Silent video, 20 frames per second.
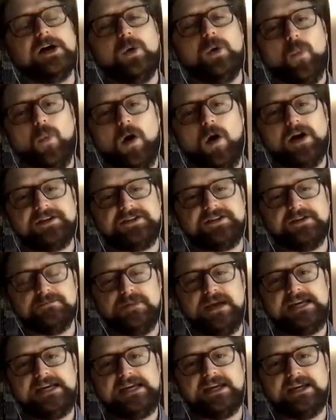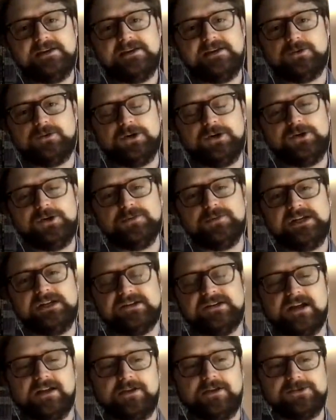want to make into a human
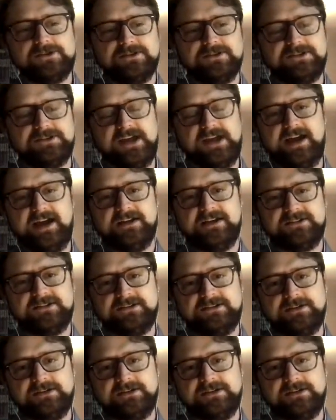intelligence task